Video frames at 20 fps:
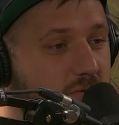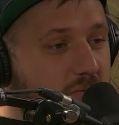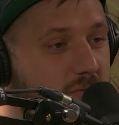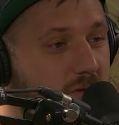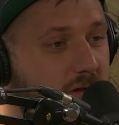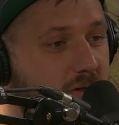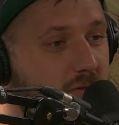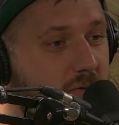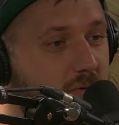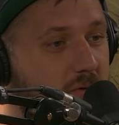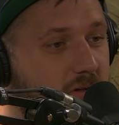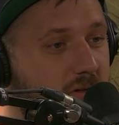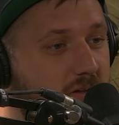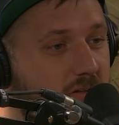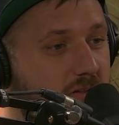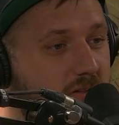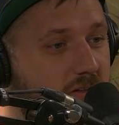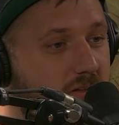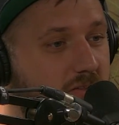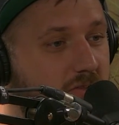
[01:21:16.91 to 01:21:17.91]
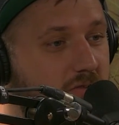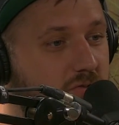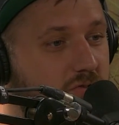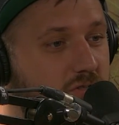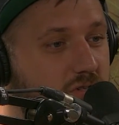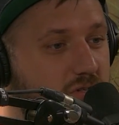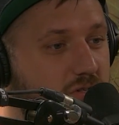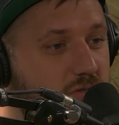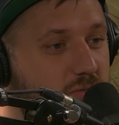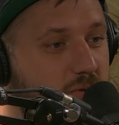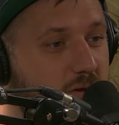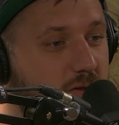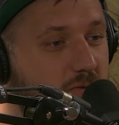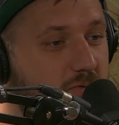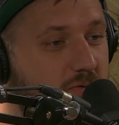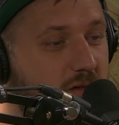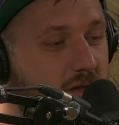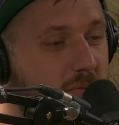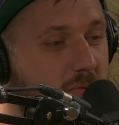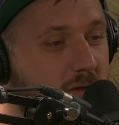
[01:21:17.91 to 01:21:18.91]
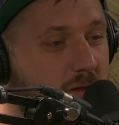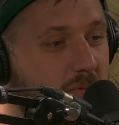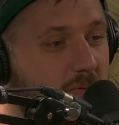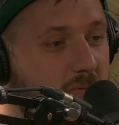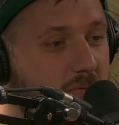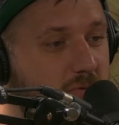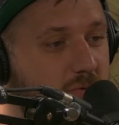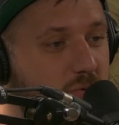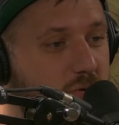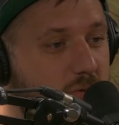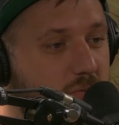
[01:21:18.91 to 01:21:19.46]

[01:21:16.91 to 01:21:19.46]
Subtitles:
By the way, like there's just as many fat black people as white